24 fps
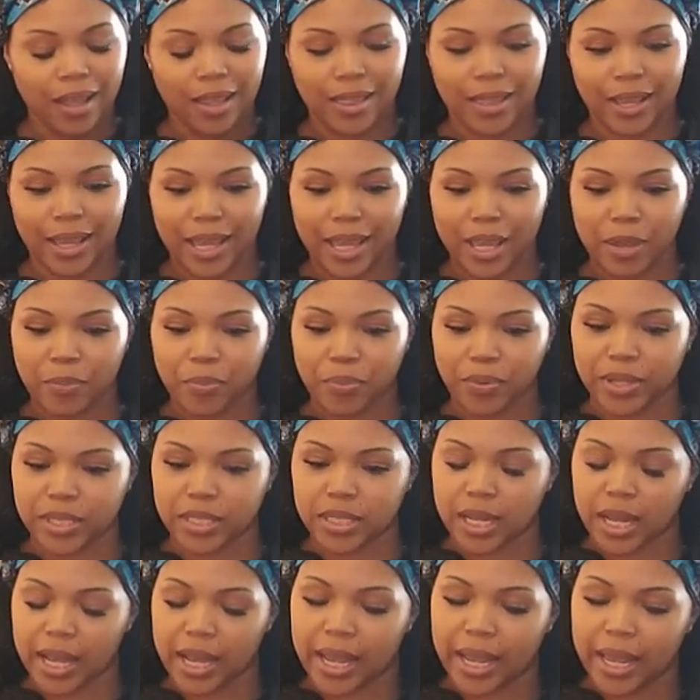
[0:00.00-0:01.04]
The
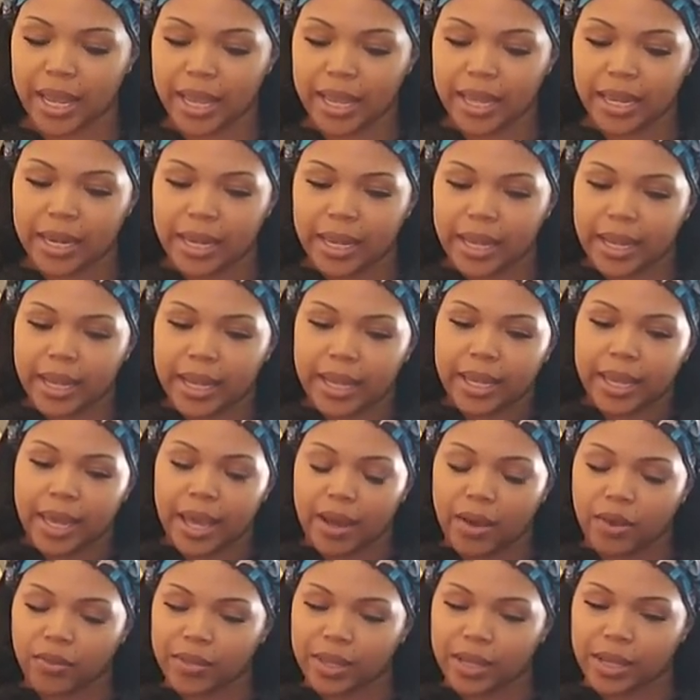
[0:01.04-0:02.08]
Empress. I ain't lying.
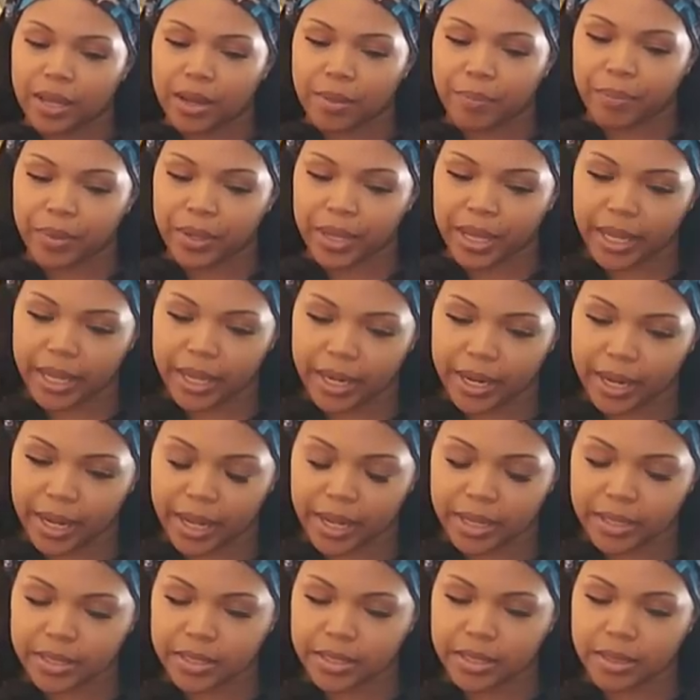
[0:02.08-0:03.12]
Y'all think I'm playing
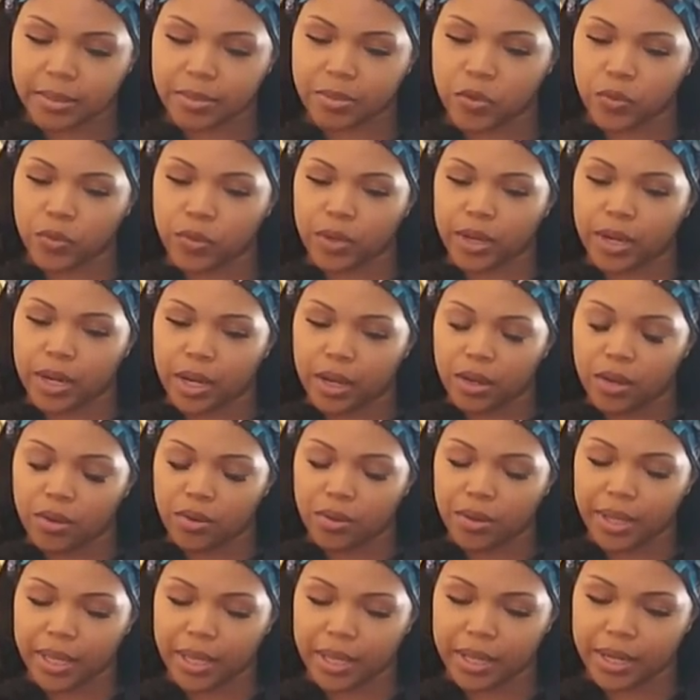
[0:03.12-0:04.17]
now? Something going
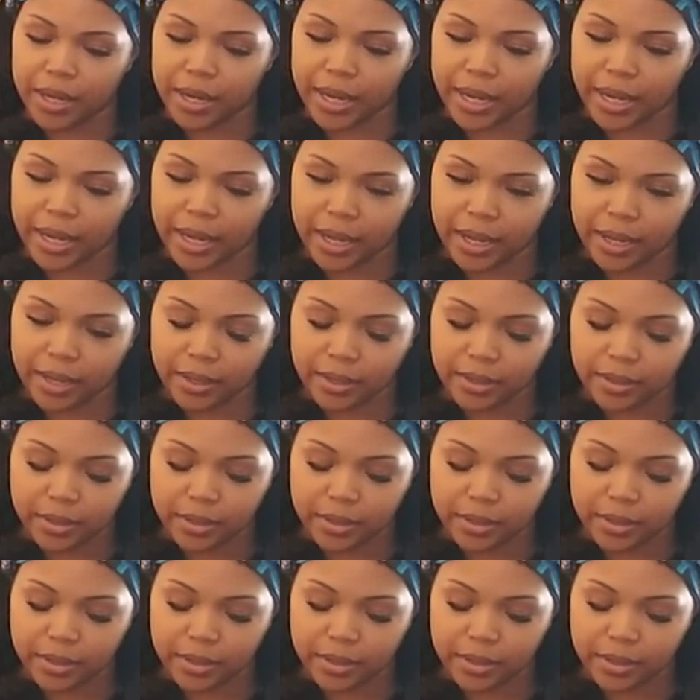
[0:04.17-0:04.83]
on here now.